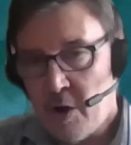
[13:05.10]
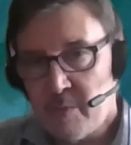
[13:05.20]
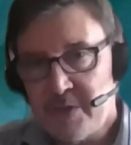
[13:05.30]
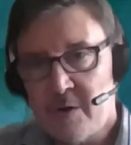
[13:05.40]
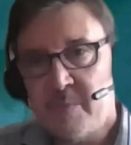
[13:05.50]

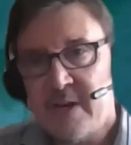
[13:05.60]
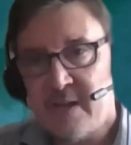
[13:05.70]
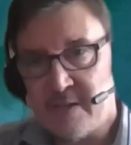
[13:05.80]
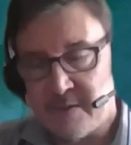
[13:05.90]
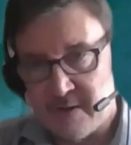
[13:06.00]
common
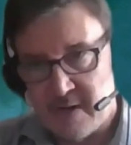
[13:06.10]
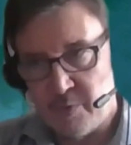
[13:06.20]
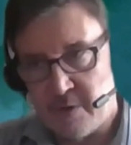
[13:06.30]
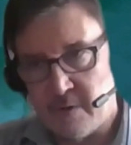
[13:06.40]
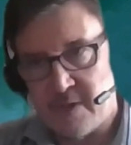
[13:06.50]
denominator, I
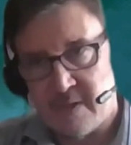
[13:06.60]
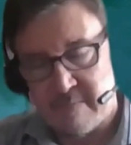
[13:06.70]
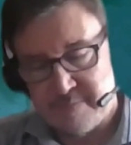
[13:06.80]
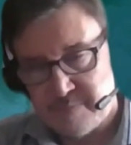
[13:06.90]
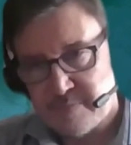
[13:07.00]
would call
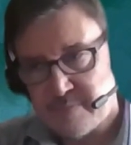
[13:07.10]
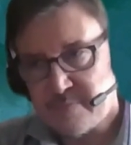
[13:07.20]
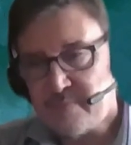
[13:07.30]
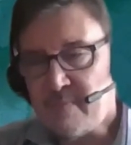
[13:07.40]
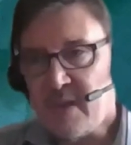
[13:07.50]
it,
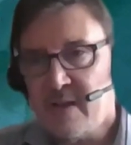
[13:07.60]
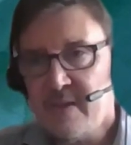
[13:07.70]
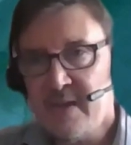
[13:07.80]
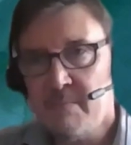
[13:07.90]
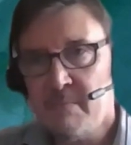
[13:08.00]

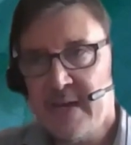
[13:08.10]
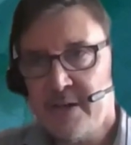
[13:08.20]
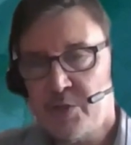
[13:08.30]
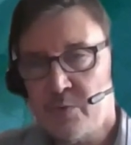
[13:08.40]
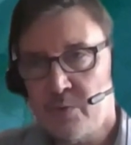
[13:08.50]
that
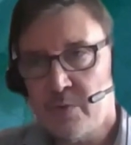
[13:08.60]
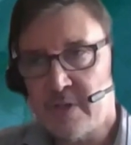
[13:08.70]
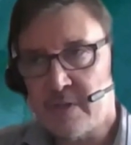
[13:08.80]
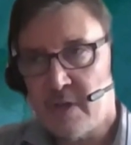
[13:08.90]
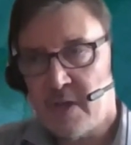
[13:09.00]
managed
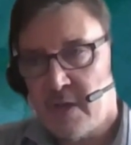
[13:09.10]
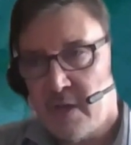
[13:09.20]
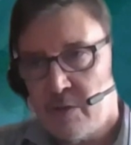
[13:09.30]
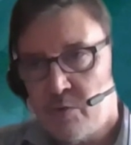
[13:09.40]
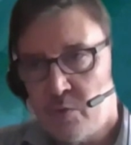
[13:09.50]
to
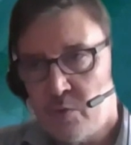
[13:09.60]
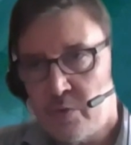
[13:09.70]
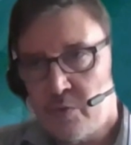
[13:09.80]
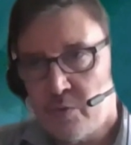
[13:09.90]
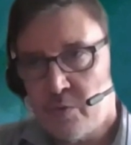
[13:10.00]

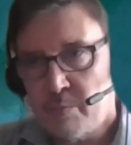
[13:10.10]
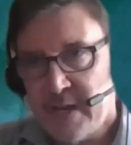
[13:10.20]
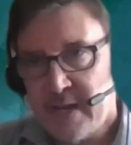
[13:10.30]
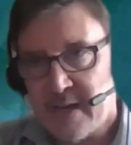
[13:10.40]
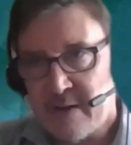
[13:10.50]

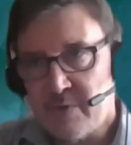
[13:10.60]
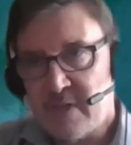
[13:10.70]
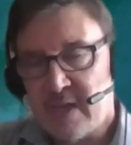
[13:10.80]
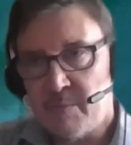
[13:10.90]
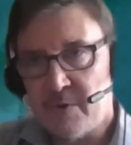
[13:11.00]
bring around
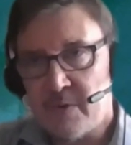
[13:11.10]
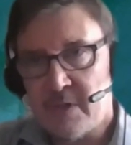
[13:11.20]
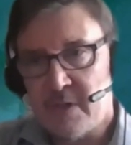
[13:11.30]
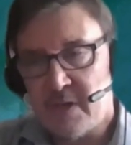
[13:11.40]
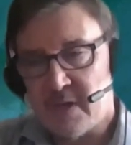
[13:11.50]
the table
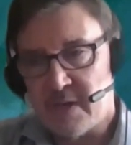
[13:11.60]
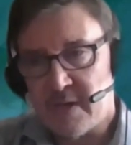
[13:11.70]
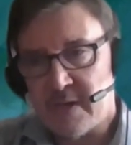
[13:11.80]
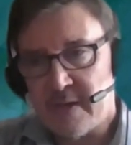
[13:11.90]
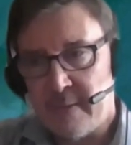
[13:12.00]

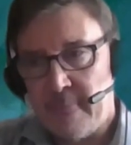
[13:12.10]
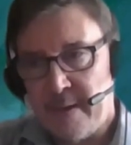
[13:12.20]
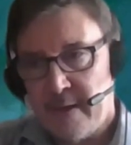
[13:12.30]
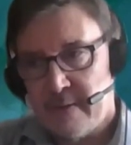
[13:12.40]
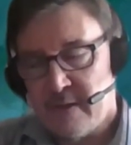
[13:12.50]

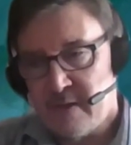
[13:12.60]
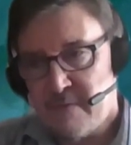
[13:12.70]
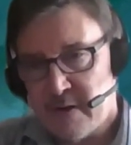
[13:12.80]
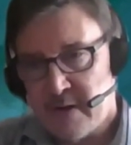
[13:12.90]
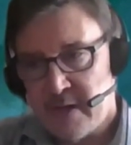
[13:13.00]
the
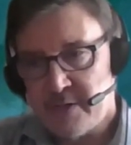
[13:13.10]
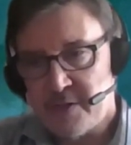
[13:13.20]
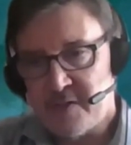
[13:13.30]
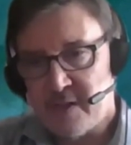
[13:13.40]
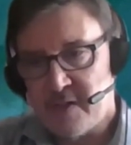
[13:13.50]
different
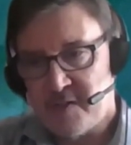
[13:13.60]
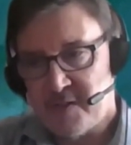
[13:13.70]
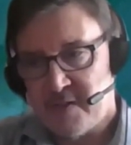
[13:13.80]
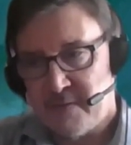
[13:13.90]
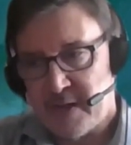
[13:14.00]
agency
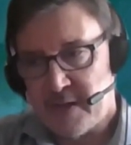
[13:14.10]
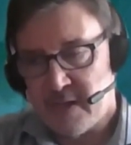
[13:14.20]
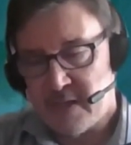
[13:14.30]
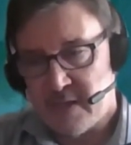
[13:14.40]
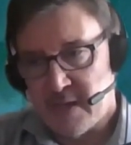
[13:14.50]
is the fact
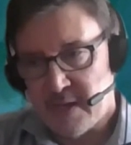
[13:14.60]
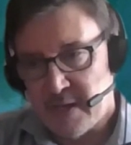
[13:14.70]
that